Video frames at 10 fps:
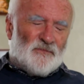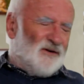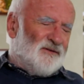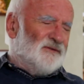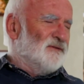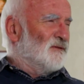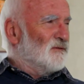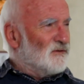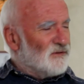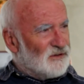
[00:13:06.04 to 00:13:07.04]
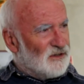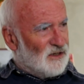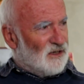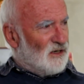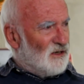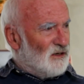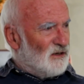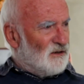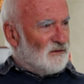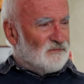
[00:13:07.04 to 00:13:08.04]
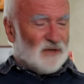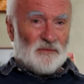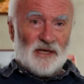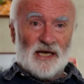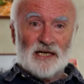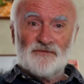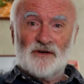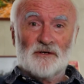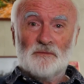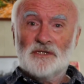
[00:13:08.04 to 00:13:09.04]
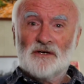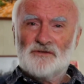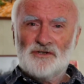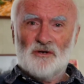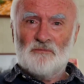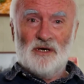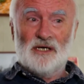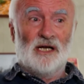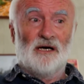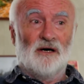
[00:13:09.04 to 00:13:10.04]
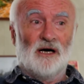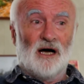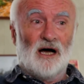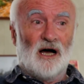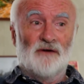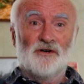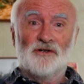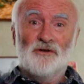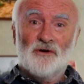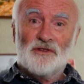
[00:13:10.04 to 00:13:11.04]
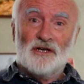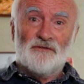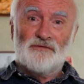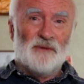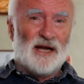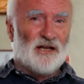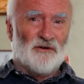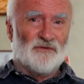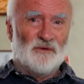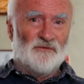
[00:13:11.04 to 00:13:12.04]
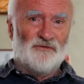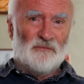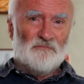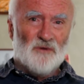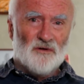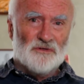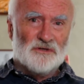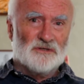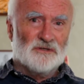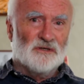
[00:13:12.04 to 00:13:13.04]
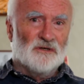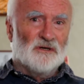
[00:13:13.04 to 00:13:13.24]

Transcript: Oh, maybe he has found himself a job by now. I've heard nothing from any of them for months.